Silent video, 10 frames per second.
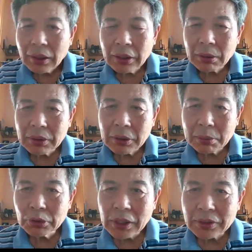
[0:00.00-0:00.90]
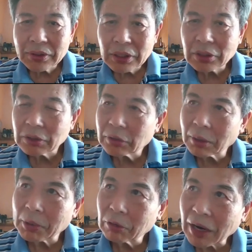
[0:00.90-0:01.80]
In the Buddha's teachings, he
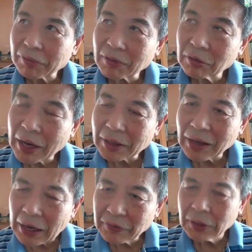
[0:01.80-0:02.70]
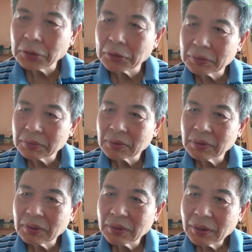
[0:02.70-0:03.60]
talk about right livelihood.
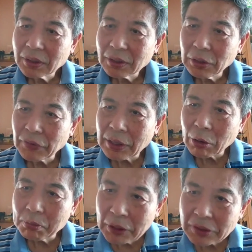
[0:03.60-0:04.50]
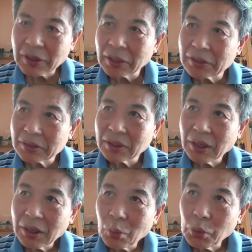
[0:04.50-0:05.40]
If in our business
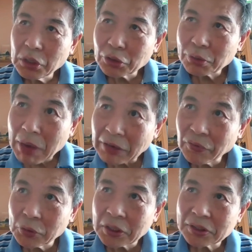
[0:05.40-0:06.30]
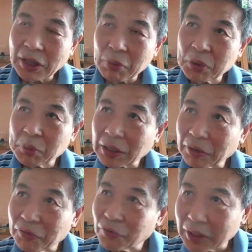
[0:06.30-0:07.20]
we use mindfulness and we
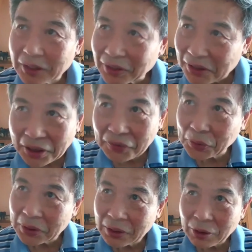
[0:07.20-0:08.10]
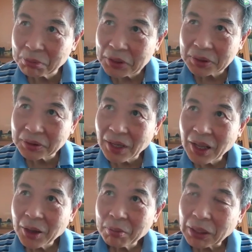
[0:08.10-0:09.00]
become very successful in our business,
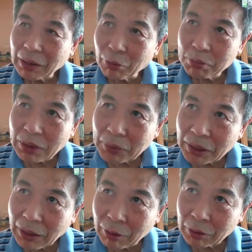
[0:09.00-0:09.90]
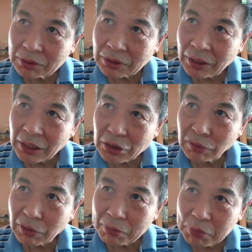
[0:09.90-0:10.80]
but the
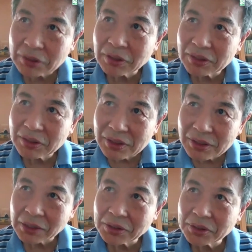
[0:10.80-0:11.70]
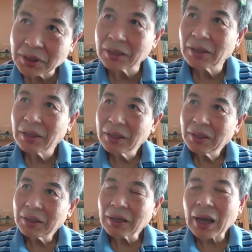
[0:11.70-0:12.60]
nature of our business is such that
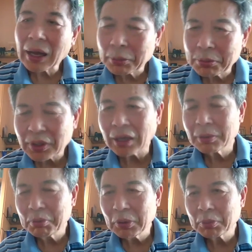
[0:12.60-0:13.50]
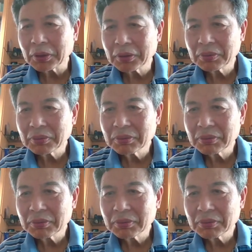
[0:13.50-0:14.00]
it harms other people,